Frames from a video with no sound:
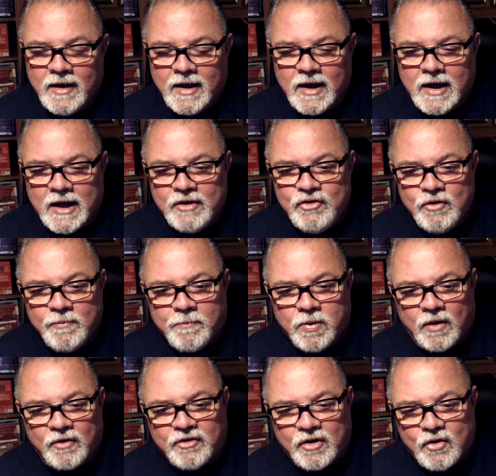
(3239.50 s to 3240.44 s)
and you
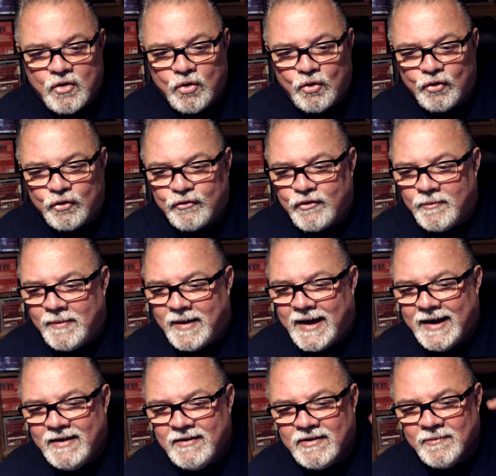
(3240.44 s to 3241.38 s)
plot a course from
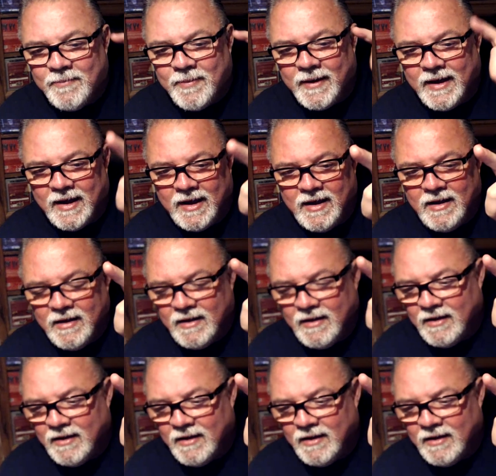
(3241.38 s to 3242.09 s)
A to B,